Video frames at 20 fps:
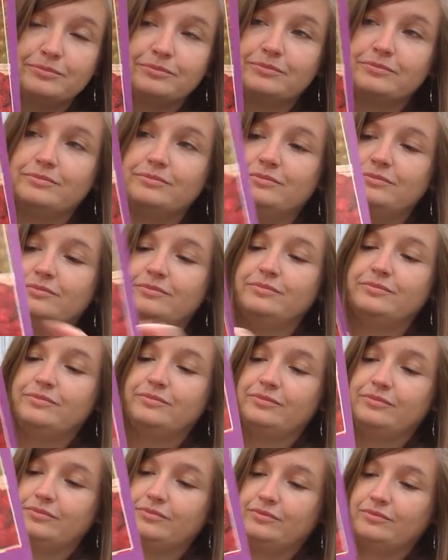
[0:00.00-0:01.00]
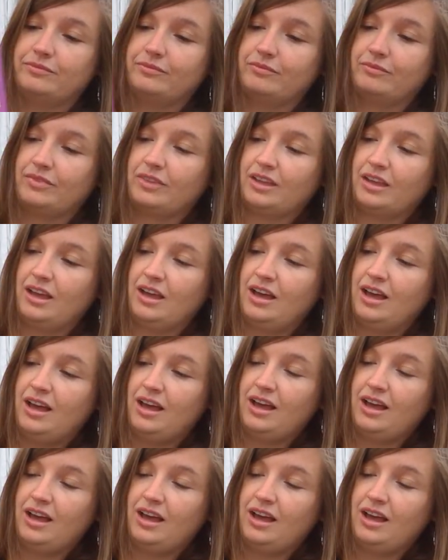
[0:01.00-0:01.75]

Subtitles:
No one is speaking in this clip.